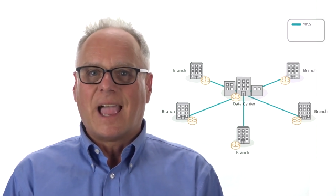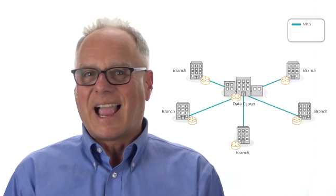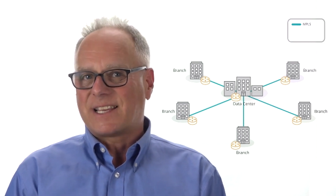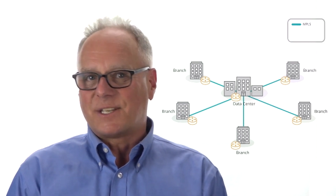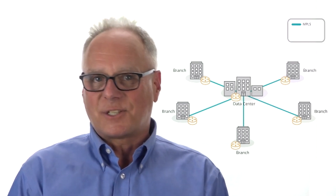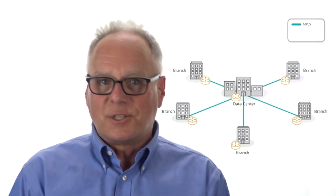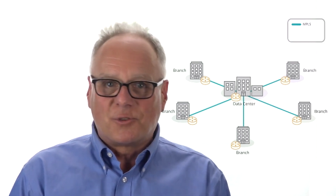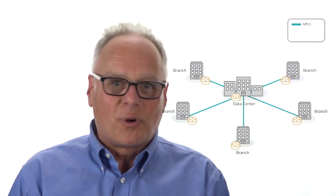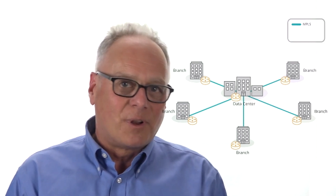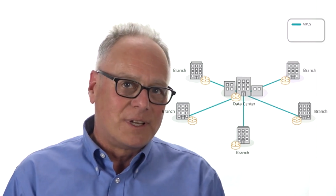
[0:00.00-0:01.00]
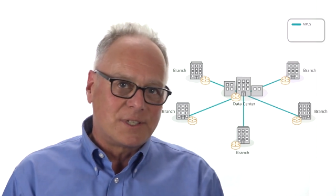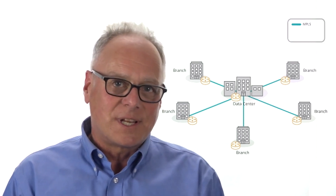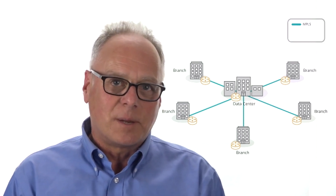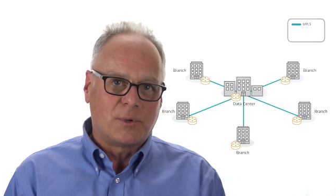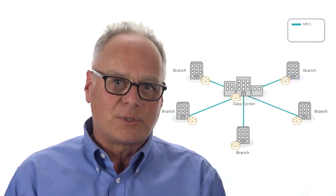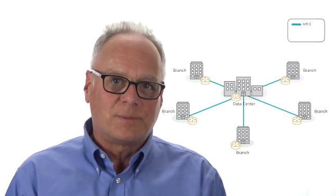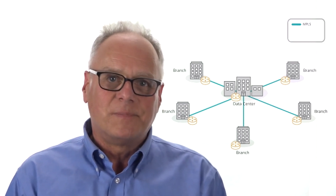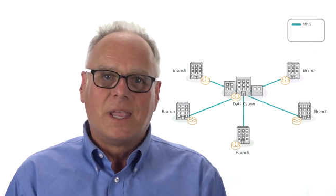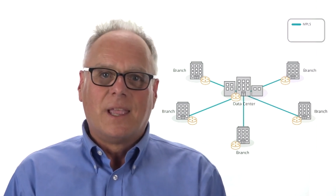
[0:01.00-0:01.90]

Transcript: access control list tables,